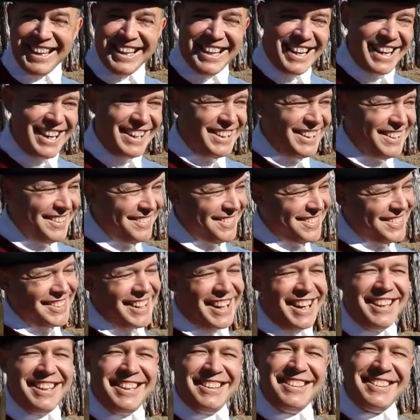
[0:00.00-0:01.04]
And in
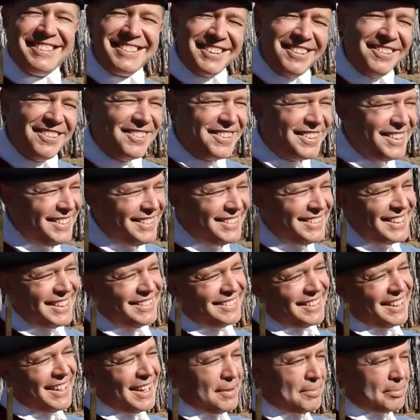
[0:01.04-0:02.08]
signing this oath, he says,
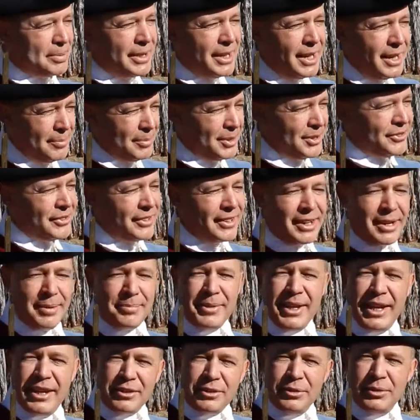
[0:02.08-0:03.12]
I promise that I'm
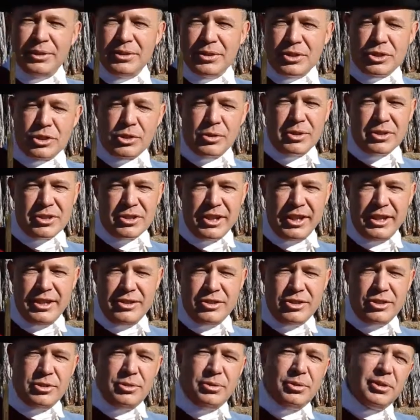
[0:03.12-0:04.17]
not going to shortchange
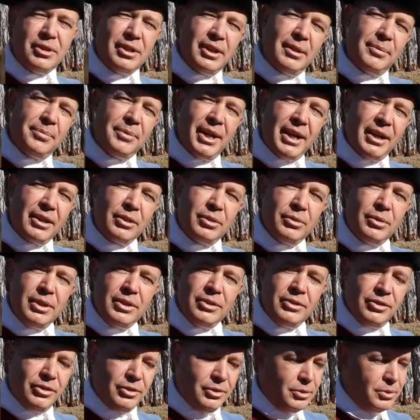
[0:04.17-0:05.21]
you, or I'm not going
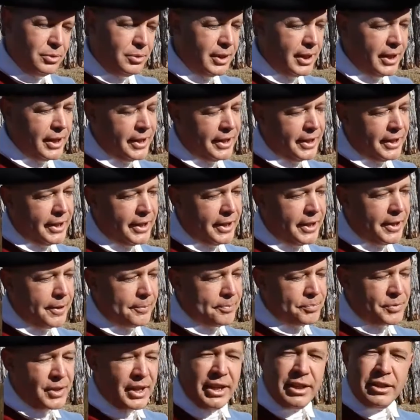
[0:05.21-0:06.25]
to
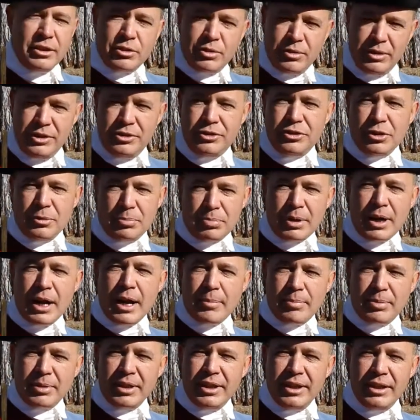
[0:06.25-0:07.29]
increase your
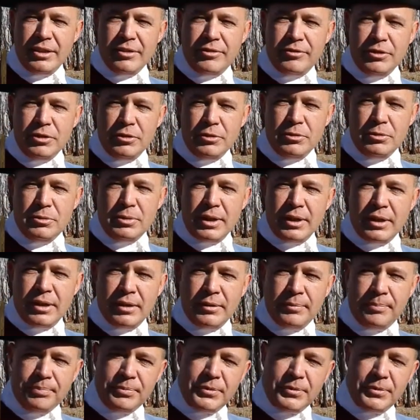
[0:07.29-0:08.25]
property if you,